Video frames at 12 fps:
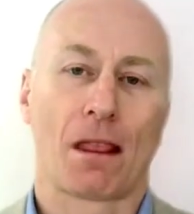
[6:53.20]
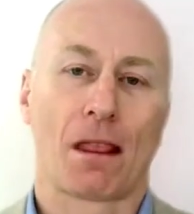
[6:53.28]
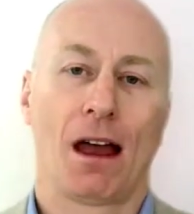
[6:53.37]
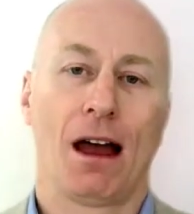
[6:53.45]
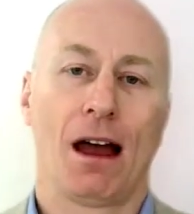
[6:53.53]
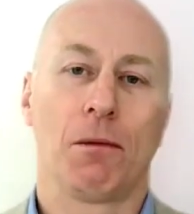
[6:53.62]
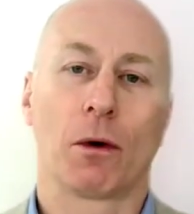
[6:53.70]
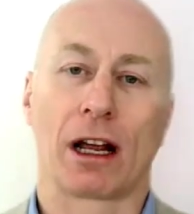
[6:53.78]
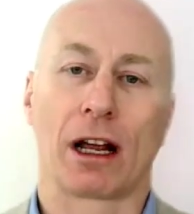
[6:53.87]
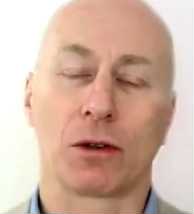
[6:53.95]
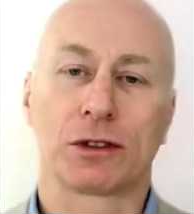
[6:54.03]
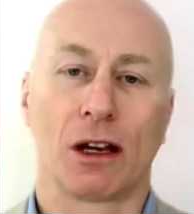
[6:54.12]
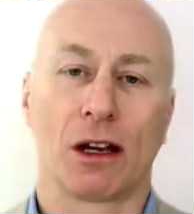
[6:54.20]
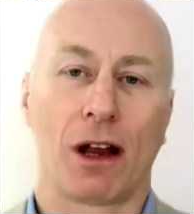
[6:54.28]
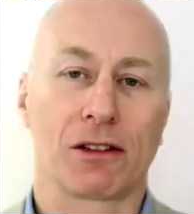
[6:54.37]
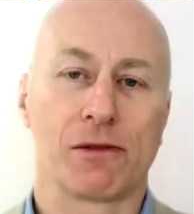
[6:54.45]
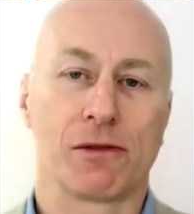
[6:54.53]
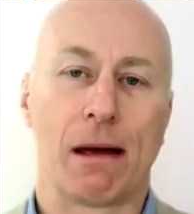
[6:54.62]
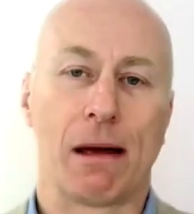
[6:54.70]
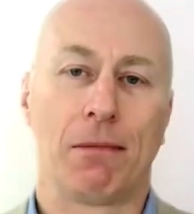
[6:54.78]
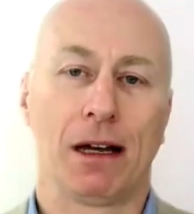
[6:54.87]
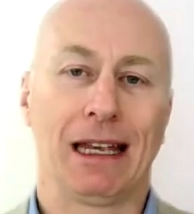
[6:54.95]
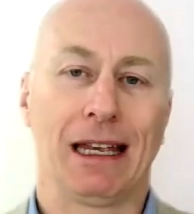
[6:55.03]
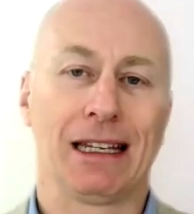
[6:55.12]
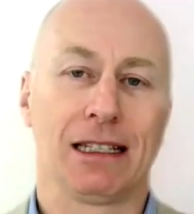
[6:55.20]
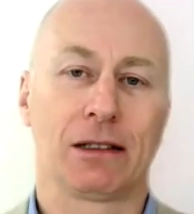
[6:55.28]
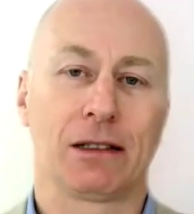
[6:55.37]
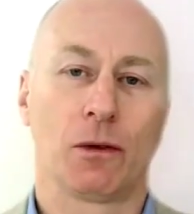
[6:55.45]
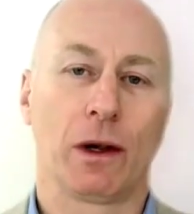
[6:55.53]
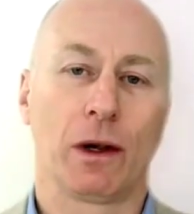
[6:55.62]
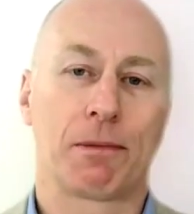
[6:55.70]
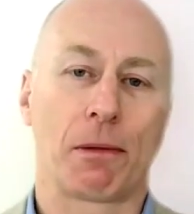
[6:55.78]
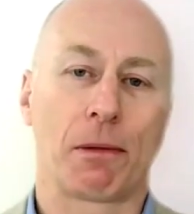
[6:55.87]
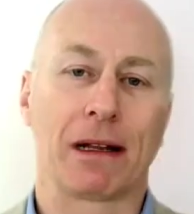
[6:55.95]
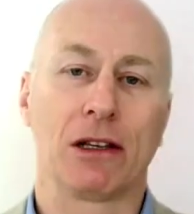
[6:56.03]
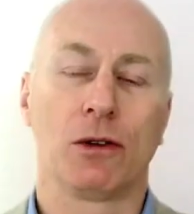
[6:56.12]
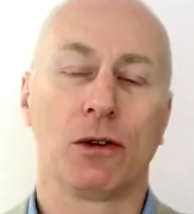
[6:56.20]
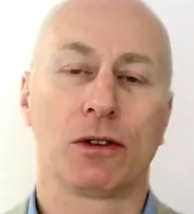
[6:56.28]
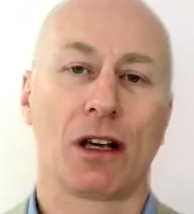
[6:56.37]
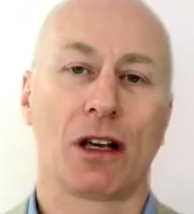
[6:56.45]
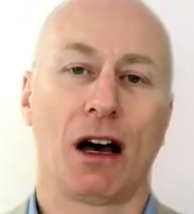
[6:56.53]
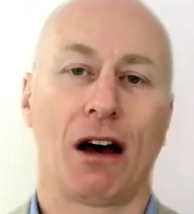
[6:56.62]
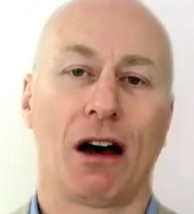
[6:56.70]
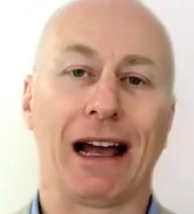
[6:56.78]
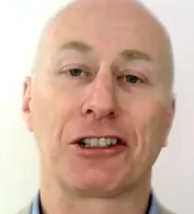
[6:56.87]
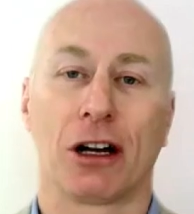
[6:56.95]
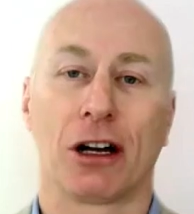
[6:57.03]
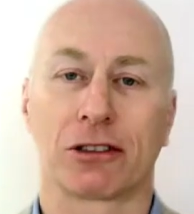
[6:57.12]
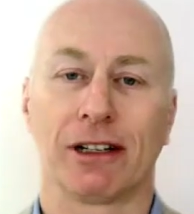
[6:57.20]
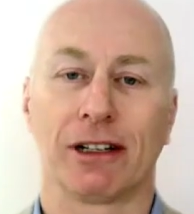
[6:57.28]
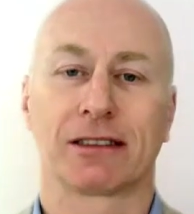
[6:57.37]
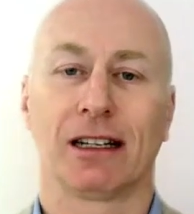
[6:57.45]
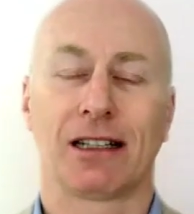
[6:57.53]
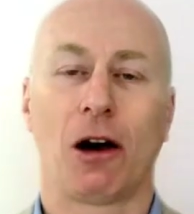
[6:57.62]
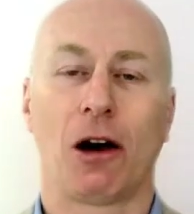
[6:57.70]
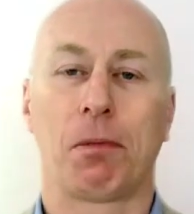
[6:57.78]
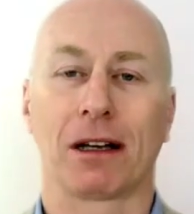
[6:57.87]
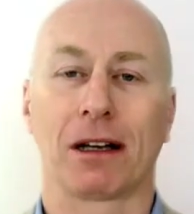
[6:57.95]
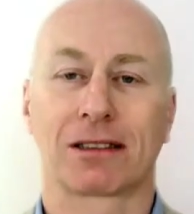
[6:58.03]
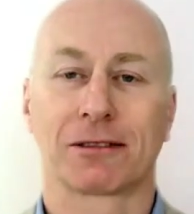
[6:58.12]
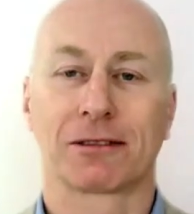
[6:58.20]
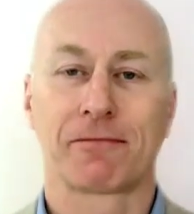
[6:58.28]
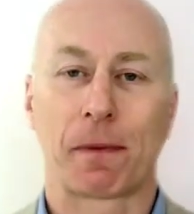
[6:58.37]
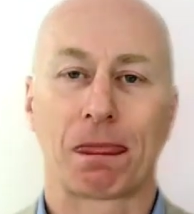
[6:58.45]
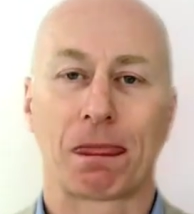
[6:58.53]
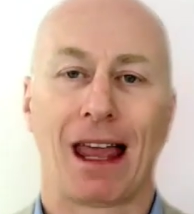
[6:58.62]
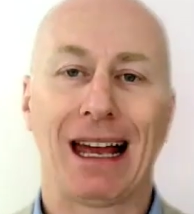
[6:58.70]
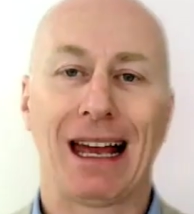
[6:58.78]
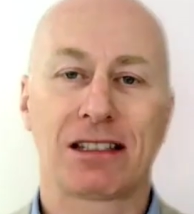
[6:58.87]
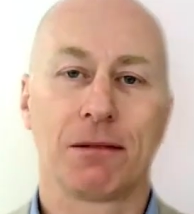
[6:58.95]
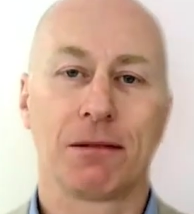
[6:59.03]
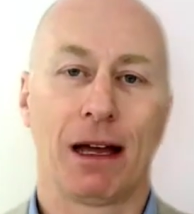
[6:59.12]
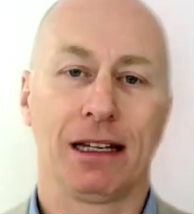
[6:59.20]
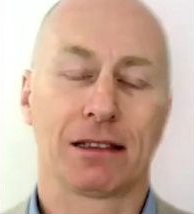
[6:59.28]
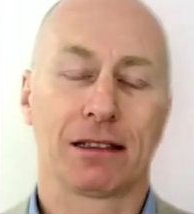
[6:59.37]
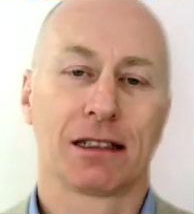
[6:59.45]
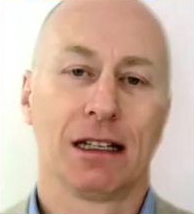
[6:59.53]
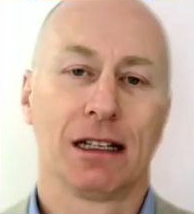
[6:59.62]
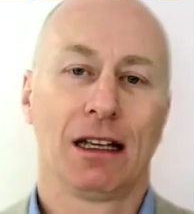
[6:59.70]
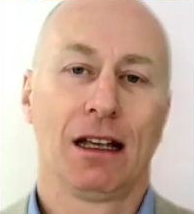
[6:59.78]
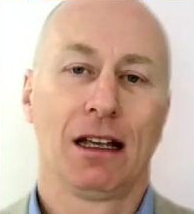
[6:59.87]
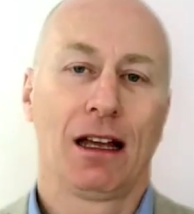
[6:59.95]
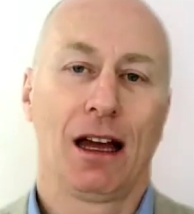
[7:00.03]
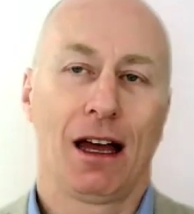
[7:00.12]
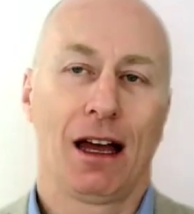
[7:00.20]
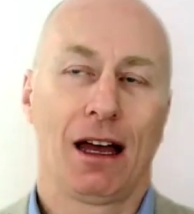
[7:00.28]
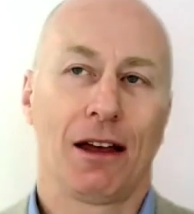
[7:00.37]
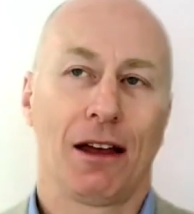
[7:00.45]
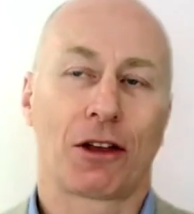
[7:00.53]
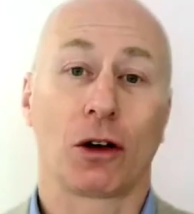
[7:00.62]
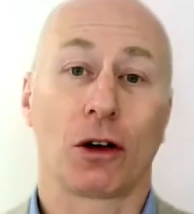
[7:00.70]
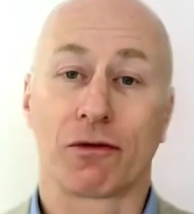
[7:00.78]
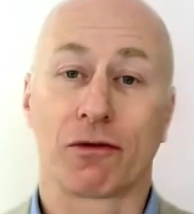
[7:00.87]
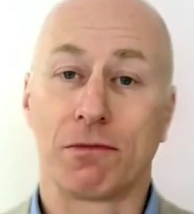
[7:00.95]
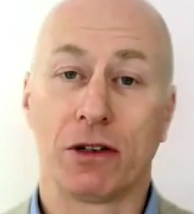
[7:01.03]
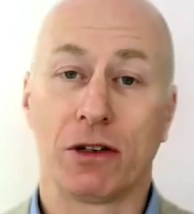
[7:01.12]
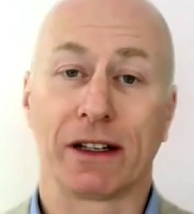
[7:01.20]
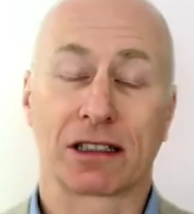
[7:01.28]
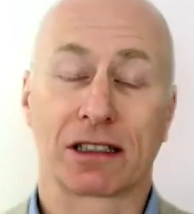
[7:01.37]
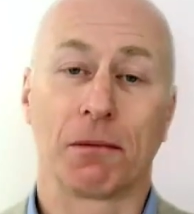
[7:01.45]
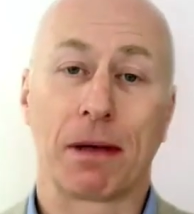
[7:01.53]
What I'd also like to remember is we probably use our HR director to help us estimate the cost of removing some